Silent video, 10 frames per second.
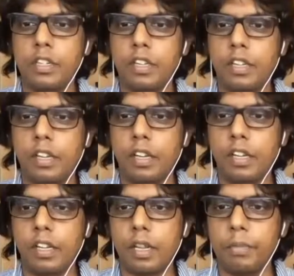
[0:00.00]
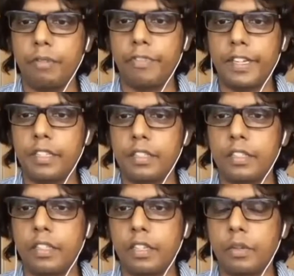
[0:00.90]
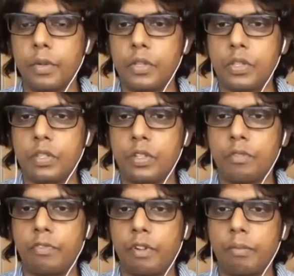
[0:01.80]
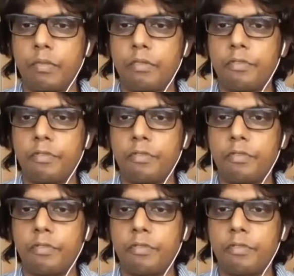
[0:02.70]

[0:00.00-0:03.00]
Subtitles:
a couple of final questions from